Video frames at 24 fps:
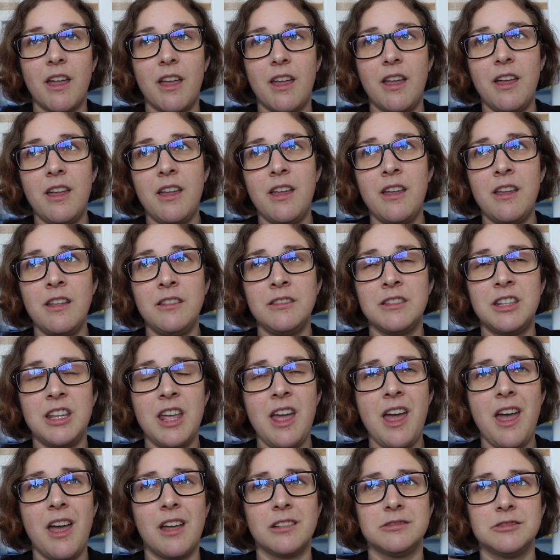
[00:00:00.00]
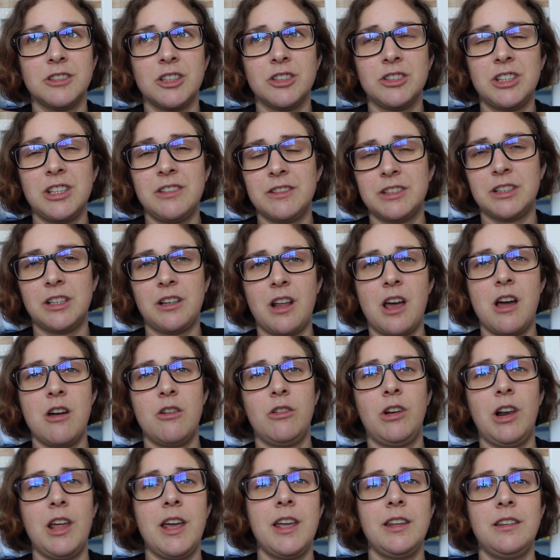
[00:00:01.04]
and yeah, not even an
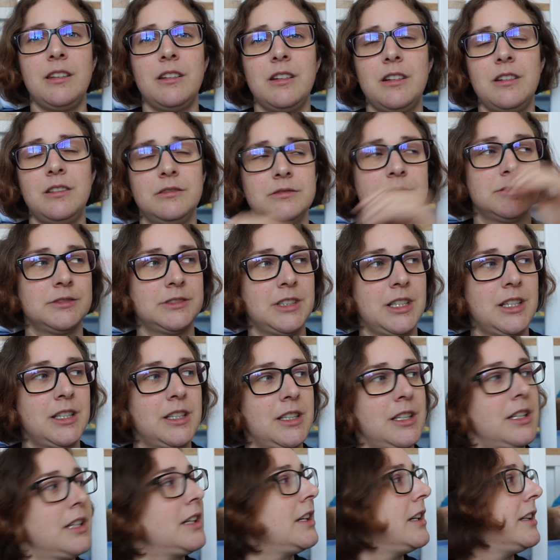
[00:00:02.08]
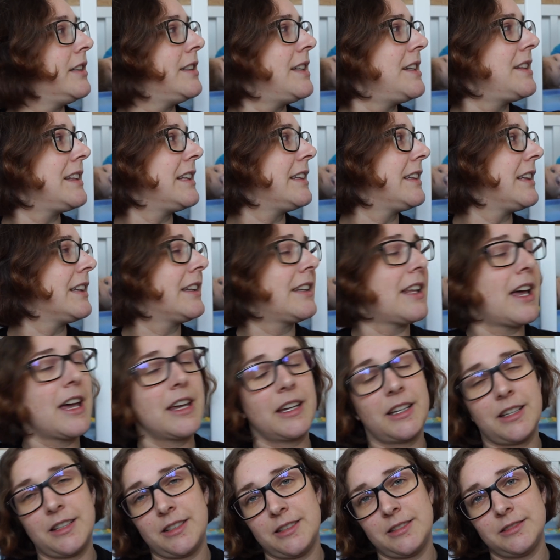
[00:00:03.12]
hour later, this little
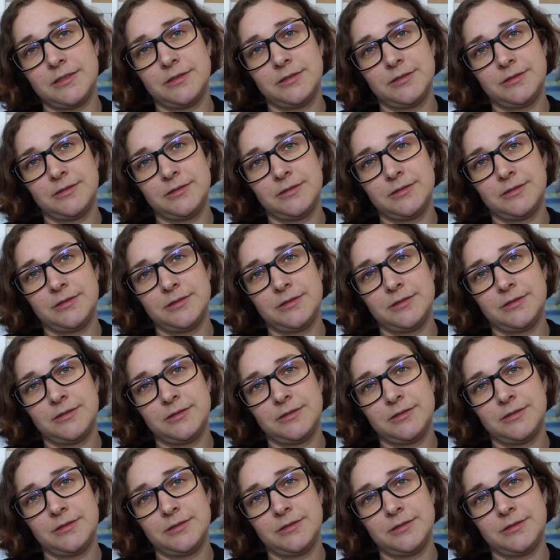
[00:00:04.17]
tyke